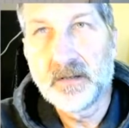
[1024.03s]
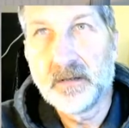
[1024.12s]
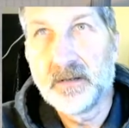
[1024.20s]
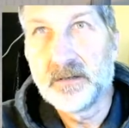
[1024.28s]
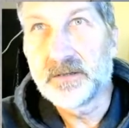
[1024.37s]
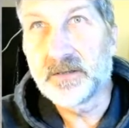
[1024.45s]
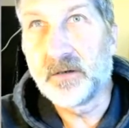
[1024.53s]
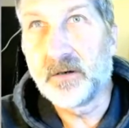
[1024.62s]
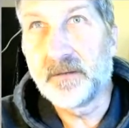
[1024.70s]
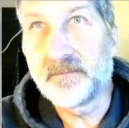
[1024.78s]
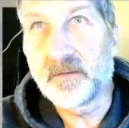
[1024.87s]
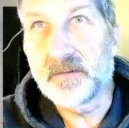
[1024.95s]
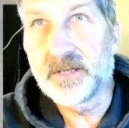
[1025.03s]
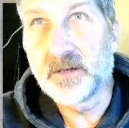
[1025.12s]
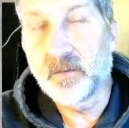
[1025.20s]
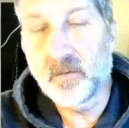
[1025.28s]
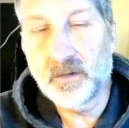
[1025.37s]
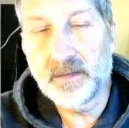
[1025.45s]
So if you're
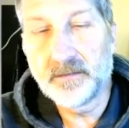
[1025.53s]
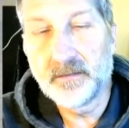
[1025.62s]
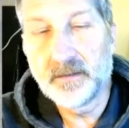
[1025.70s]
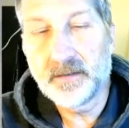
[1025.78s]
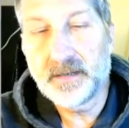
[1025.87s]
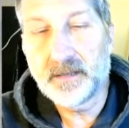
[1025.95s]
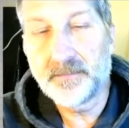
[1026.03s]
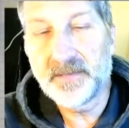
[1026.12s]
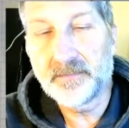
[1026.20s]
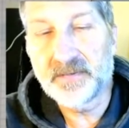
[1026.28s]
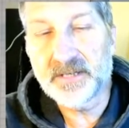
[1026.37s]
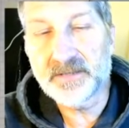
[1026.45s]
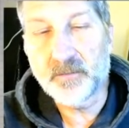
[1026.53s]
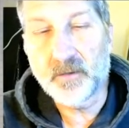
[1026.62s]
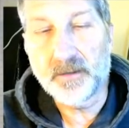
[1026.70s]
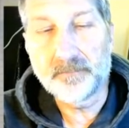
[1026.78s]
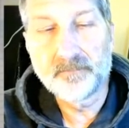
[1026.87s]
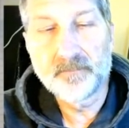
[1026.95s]
tier 1, it'll be a
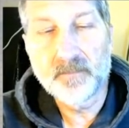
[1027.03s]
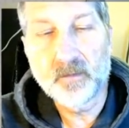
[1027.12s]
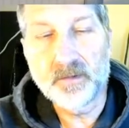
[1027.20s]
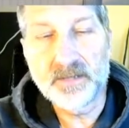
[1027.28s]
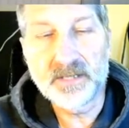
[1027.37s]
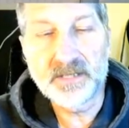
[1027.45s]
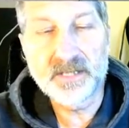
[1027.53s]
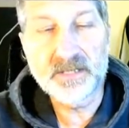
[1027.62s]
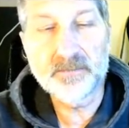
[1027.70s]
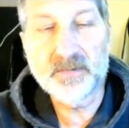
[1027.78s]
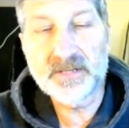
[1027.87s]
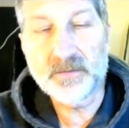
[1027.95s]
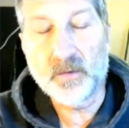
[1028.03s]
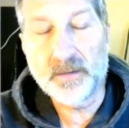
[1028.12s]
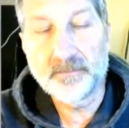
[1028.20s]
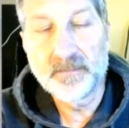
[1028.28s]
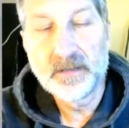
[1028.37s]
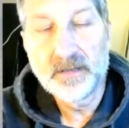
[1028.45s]
+1. 1d6 plus 1.
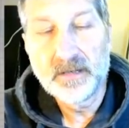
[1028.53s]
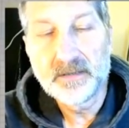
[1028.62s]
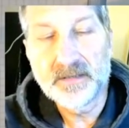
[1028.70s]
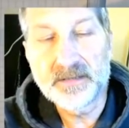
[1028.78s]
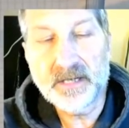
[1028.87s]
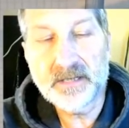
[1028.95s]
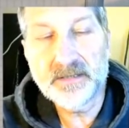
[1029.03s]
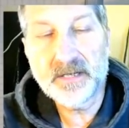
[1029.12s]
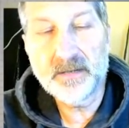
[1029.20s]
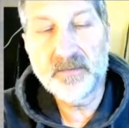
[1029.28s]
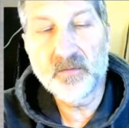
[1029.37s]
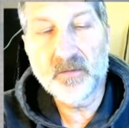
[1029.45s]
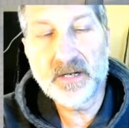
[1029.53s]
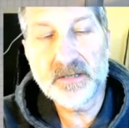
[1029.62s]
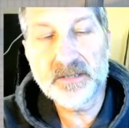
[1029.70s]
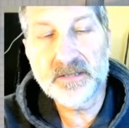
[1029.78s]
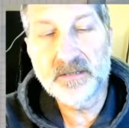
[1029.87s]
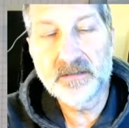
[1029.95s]
The second time you rest